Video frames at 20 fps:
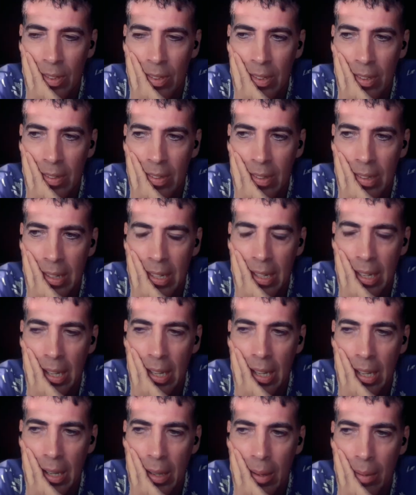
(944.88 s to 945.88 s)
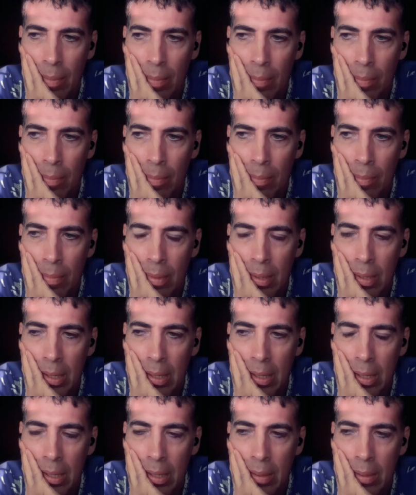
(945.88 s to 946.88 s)
what's his name?
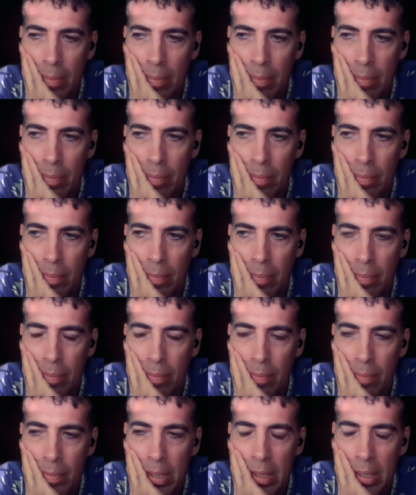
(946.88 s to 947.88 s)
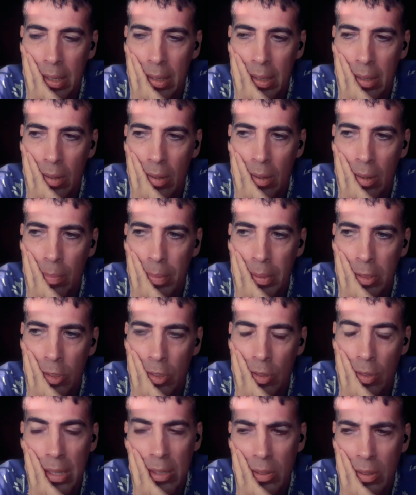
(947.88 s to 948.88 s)
Um, he did the
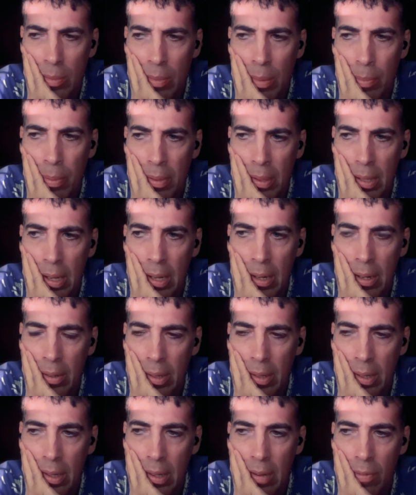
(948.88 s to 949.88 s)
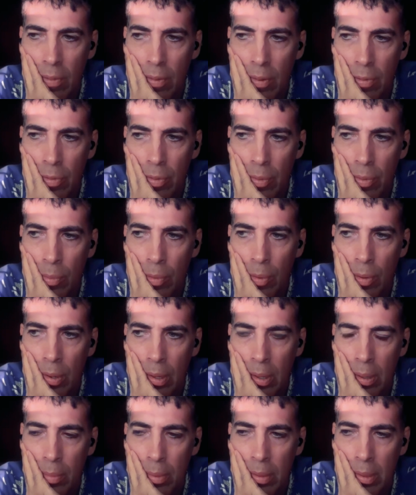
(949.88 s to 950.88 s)
Harbinger. Actually, we put that on the cover of
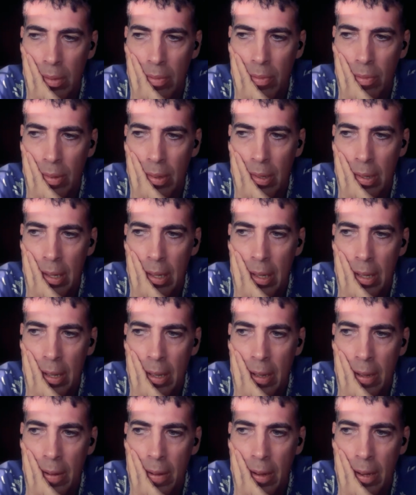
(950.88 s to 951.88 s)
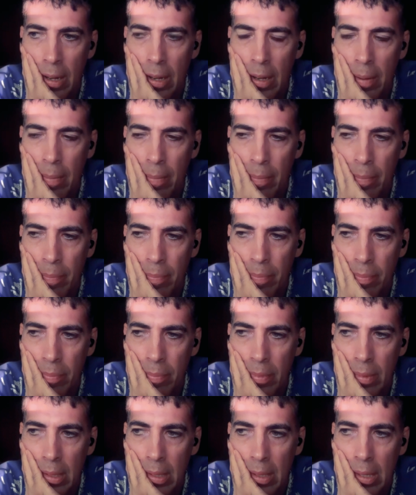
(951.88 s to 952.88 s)
Mark, I believe. Um,
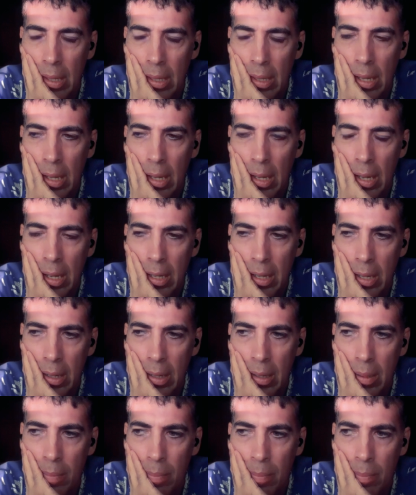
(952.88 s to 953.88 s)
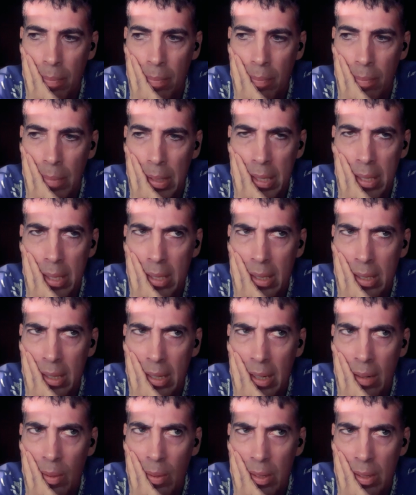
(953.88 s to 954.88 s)
Andy
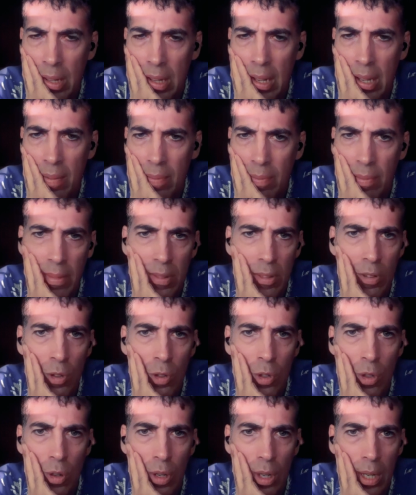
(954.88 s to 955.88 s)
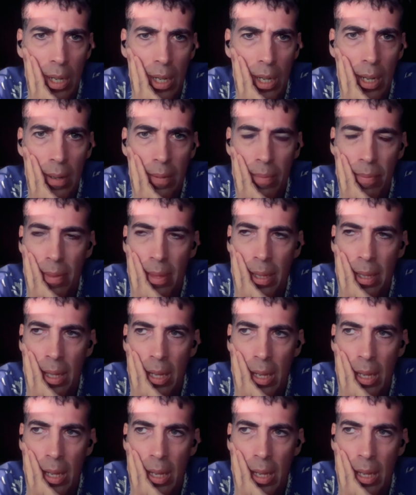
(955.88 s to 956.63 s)
Mitton, I want to say, New York guy.